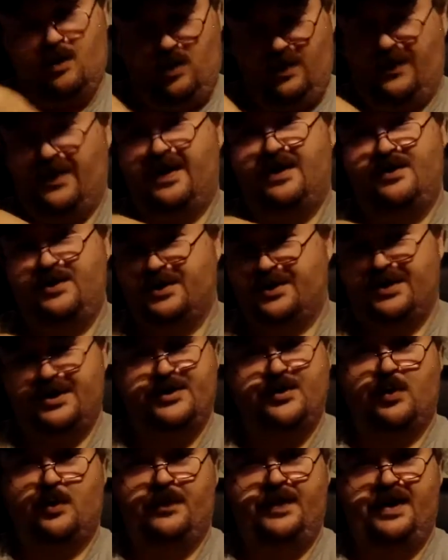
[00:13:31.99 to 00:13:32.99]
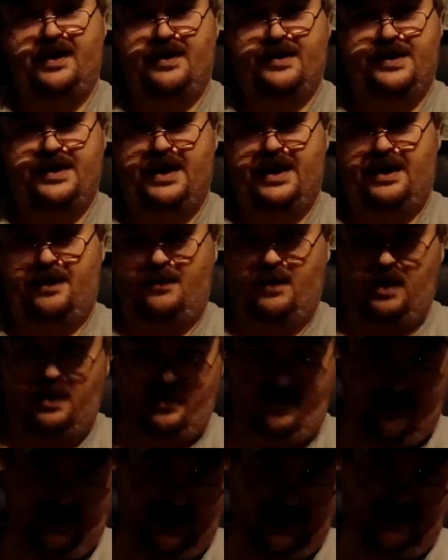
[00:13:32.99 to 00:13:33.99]
within just a short period of time,
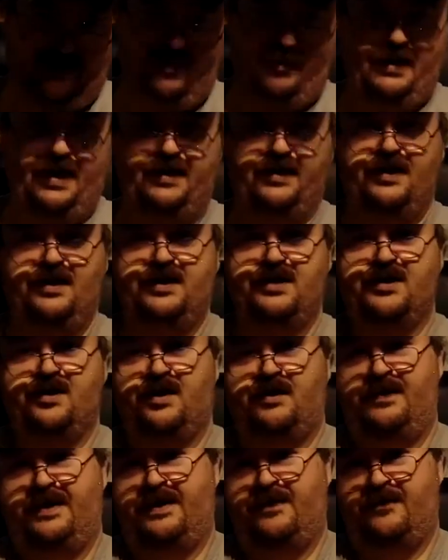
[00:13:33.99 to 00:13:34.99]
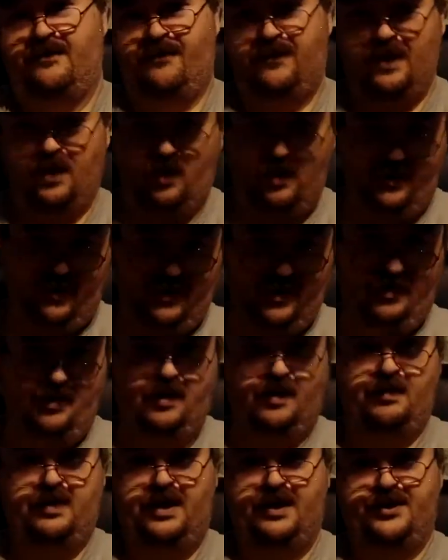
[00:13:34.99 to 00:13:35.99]
that ivermectin is going to be flowing through
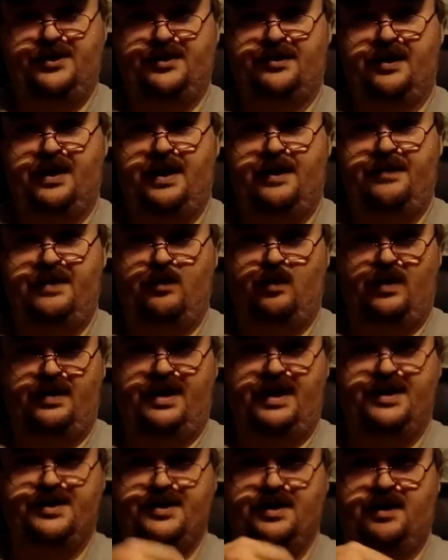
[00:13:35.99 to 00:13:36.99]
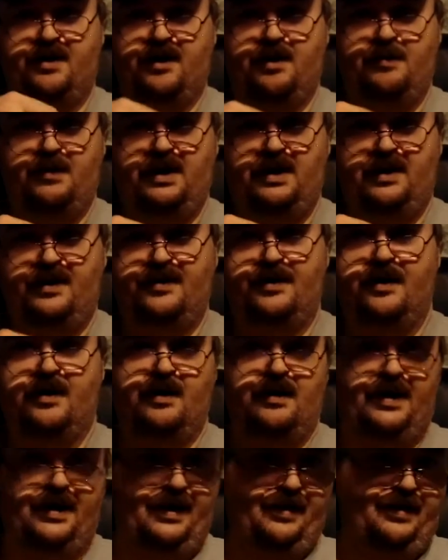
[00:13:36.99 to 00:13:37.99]
her bloodstream, and when they suck her blood, they're
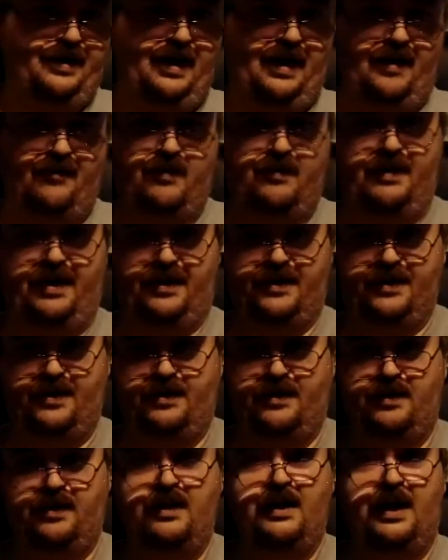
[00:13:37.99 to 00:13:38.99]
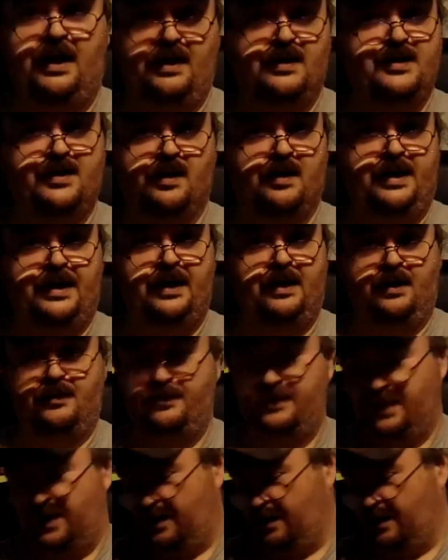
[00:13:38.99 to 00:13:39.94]
going to get the ivermectin, and it's going to kill them.